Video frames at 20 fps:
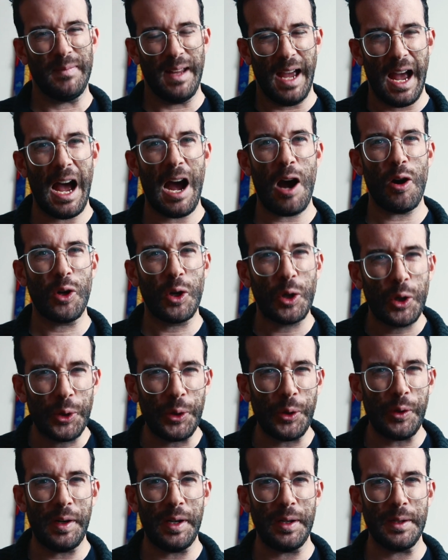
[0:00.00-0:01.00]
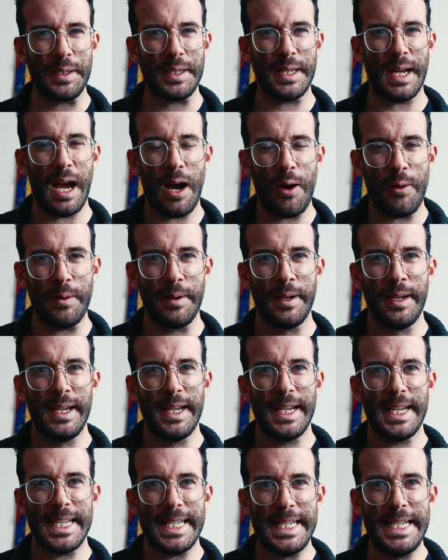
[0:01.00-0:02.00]
how curious, how
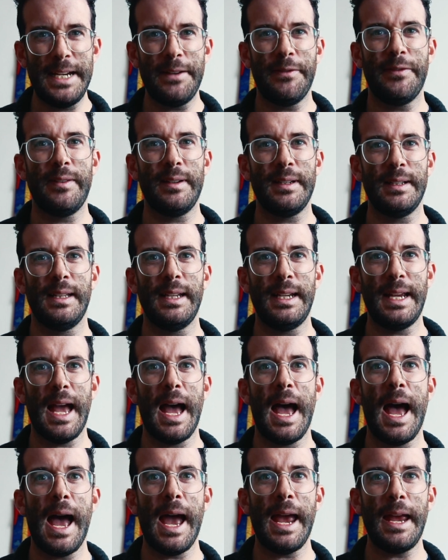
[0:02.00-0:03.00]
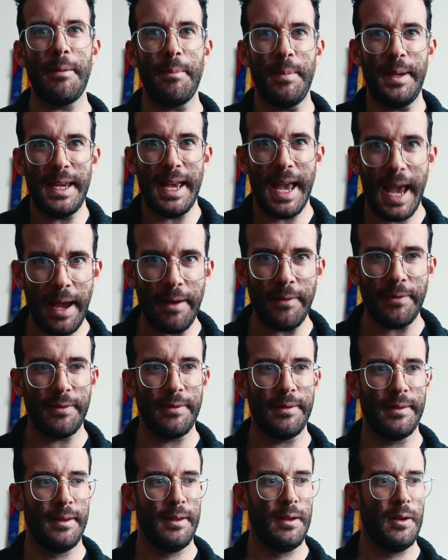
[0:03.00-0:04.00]
differently I
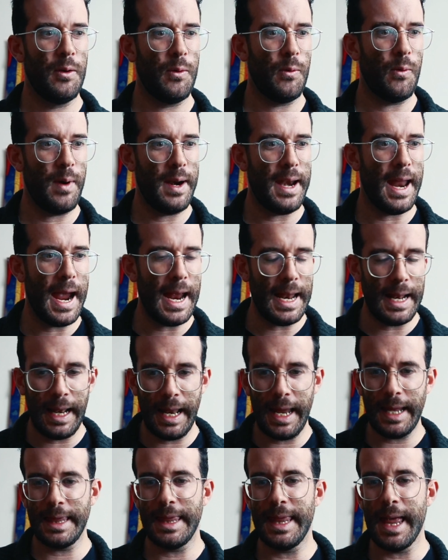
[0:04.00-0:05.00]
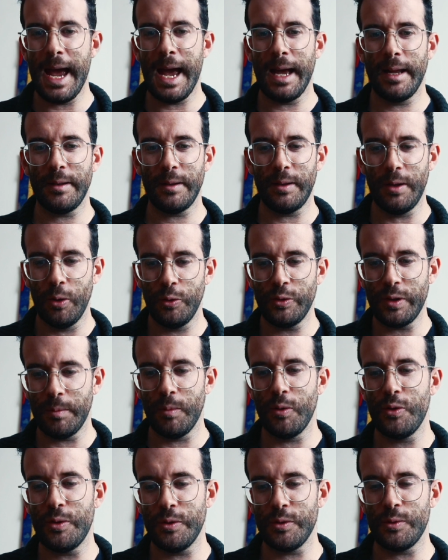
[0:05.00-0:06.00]
behave when I let those
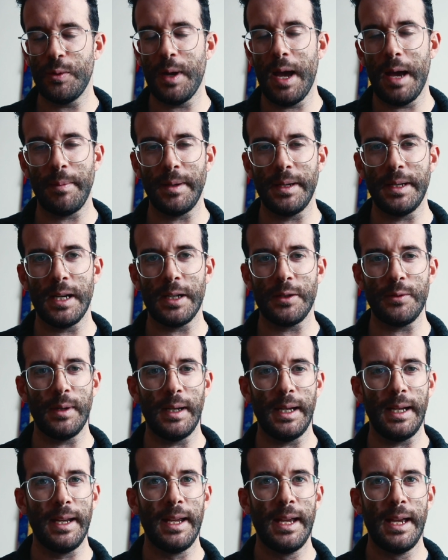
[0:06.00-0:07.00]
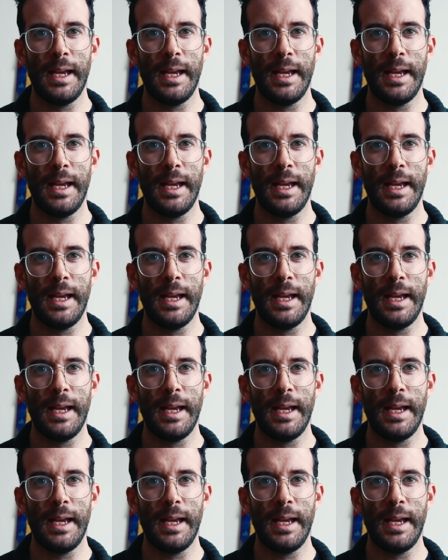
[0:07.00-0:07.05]
emotions to happen naturally.